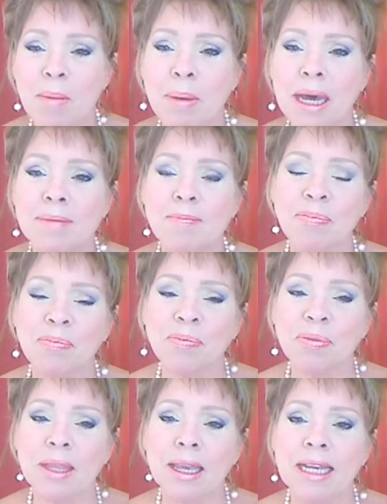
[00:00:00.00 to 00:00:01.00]
But
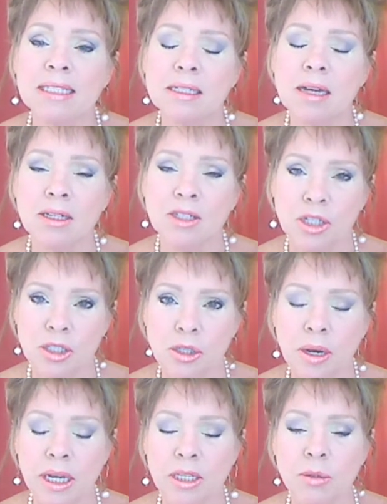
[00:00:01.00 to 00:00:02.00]
it's not just
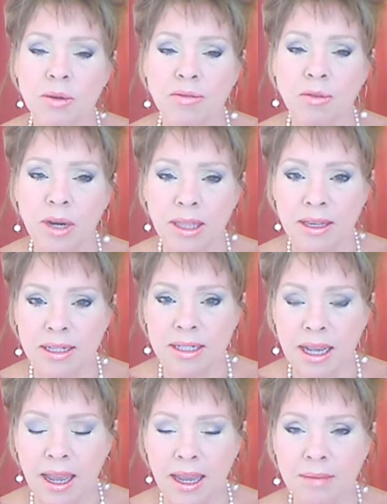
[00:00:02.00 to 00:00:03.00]
trying to avoid the
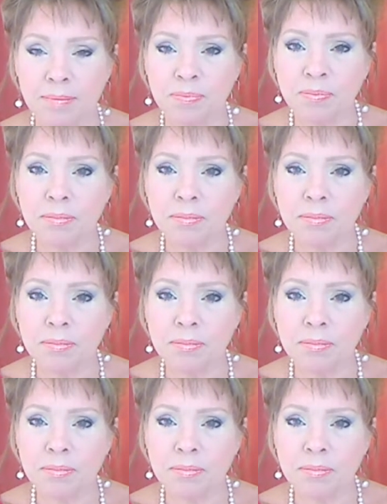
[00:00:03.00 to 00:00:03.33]
day.